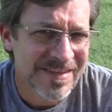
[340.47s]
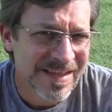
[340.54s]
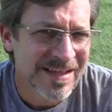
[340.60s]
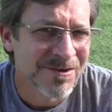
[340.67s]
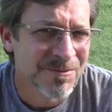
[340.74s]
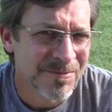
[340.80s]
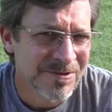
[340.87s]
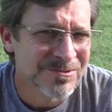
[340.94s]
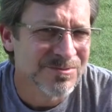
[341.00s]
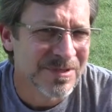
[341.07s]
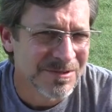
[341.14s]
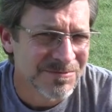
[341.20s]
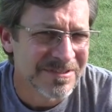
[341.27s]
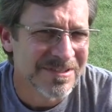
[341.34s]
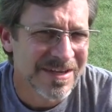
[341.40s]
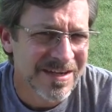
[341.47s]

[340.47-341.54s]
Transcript: I almost went with